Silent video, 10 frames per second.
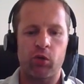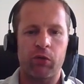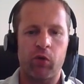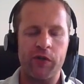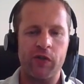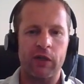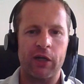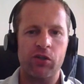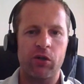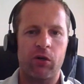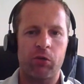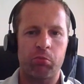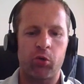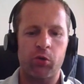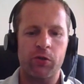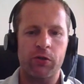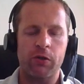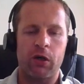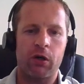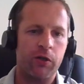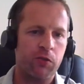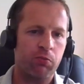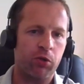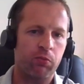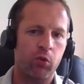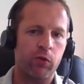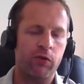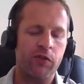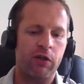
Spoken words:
or there wasn't actually a hotspot portal,